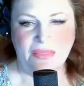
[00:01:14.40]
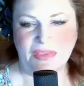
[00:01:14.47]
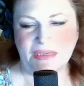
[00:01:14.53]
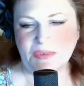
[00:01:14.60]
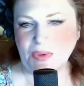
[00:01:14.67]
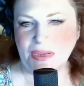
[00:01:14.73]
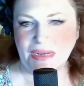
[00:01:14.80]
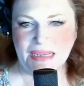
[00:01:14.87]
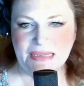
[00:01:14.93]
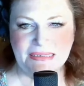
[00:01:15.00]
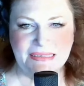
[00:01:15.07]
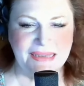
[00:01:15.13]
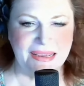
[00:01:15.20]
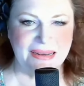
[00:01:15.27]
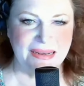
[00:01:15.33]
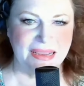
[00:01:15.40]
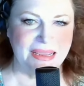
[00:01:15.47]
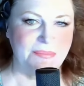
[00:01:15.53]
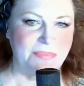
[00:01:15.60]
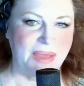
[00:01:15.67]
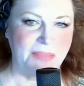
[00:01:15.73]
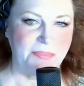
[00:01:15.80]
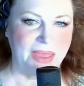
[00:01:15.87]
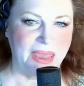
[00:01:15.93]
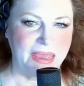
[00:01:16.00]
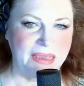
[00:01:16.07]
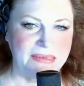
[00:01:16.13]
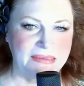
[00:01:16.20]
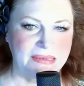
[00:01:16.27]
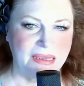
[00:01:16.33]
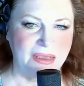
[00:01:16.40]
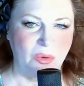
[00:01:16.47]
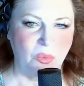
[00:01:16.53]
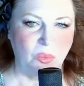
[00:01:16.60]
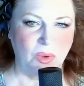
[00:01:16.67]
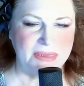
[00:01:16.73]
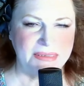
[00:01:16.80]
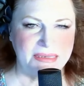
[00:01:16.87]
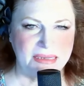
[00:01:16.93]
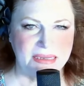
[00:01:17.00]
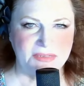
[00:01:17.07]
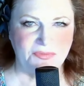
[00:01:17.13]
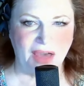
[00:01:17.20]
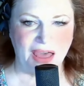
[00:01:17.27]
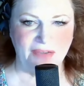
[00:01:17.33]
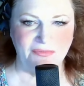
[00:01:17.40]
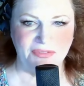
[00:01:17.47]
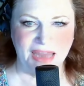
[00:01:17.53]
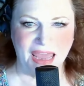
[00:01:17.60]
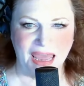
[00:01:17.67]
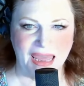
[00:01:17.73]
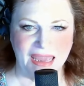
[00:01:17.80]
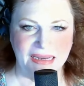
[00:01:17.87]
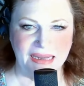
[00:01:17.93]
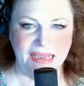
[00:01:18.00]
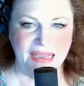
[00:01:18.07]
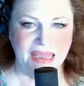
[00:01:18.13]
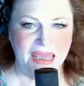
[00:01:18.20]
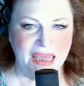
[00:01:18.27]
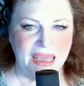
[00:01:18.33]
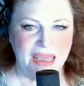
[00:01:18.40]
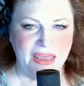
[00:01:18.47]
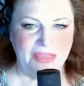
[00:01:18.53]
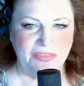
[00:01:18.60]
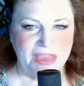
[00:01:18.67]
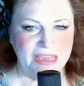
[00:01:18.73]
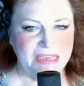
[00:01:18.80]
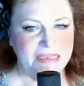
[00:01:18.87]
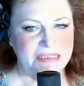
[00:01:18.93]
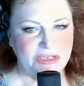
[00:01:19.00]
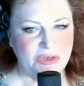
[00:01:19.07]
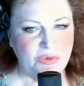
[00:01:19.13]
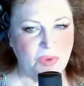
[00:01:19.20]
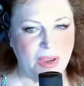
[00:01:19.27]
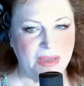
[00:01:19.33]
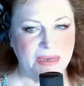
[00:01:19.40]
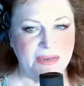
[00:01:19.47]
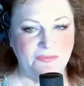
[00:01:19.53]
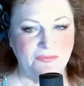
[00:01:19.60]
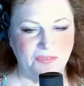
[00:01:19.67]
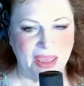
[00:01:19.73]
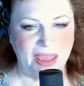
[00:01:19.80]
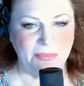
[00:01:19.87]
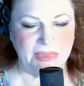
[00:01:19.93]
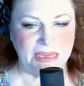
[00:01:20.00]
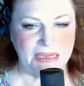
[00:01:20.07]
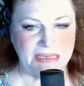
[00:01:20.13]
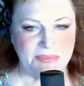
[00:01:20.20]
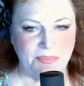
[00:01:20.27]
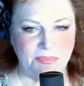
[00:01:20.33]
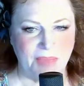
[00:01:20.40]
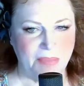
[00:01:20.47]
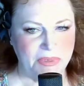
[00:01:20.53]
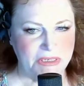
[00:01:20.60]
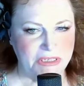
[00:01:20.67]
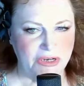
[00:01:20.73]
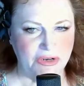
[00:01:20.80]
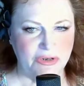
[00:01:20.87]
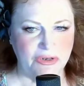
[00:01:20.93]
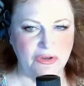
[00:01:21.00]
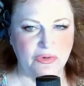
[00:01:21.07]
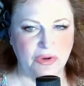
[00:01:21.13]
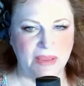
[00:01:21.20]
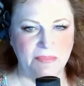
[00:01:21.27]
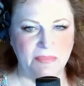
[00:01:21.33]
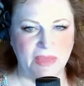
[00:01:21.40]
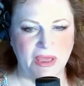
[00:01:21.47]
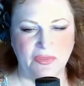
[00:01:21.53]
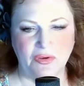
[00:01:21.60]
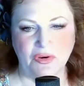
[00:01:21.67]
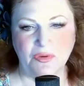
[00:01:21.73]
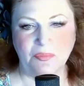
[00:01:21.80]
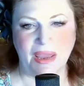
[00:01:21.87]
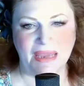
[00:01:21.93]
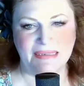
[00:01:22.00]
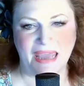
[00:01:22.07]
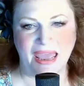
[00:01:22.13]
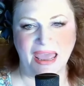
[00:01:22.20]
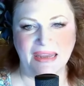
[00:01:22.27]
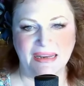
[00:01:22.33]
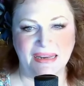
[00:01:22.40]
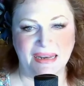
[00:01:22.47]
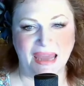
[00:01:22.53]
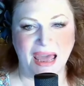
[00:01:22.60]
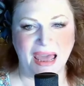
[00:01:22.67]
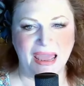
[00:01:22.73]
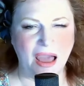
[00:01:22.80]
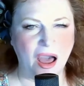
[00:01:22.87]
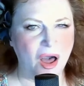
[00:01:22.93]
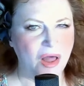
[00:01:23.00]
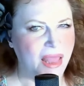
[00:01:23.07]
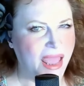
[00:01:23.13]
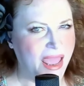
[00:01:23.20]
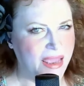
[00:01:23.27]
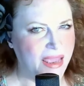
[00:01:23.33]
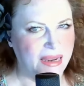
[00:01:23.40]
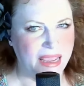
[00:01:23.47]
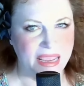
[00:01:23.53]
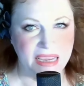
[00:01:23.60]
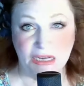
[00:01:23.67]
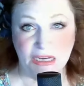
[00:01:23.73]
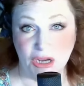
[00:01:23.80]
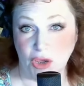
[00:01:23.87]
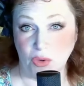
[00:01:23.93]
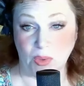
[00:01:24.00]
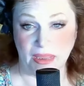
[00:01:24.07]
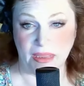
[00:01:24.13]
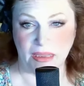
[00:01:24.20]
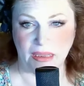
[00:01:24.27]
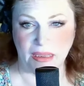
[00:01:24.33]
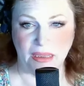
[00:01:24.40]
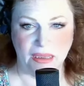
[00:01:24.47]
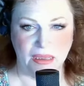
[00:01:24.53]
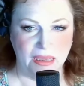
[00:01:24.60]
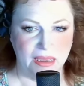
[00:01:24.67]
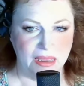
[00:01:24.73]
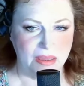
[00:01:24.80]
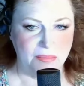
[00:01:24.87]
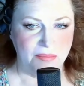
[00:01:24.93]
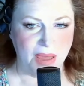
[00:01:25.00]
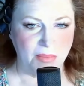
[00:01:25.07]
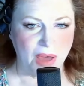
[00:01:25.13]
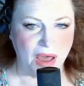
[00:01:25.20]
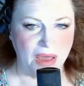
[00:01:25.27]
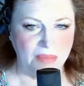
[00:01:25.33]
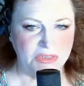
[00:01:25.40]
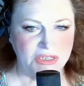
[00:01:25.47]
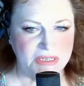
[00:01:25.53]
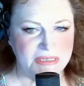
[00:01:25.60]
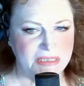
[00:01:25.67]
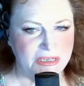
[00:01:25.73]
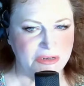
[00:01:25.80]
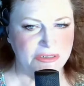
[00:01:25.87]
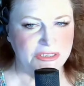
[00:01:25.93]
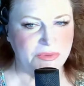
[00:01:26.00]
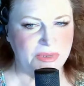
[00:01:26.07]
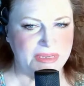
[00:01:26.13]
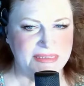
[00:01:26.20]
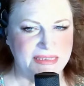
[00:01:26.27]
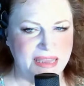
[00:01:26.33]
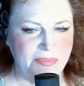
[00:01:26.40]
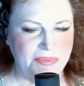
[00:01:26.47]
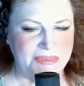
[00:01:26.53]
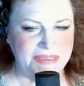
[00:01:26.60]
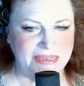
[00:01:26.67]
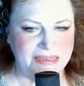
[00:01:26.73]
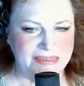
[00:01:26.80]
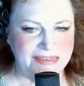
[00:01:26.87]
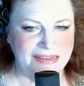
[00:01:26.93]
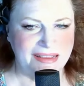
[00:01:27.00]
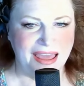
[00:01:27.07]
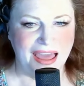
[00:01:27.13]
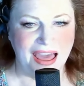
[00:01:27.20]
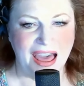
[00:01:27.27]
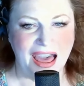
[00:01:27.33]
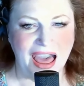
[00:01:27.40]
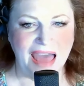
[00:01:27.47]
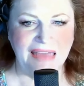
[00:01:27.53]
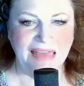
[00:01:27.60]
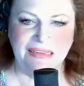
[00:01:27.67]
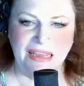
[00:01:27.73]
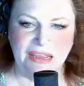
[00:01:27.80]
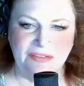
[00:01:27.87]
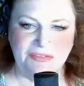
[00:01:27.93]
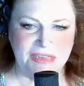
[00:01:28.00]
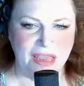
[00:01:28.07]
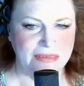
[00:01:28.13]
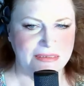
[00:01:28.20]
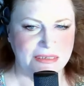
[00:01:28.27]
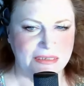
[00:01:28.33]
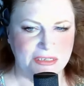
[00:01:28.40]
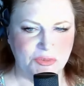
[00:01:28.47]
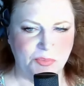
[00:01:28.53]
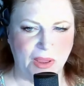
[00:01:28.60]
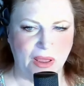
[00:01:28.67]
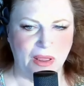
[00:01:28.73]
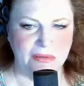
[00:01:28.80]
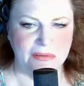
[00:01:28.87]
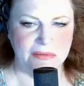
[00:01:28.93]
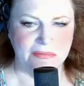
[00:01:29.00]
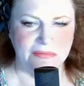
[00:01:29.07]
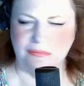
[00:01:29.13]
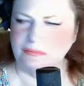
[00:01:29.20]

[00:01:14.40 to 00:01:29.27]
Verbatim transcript: This one is sent in by Pegs one six five nine. Things do run in families. My paternal grandmother, my dad, and I all had a knowing. My mom just learned to accept it. I love sausage balls.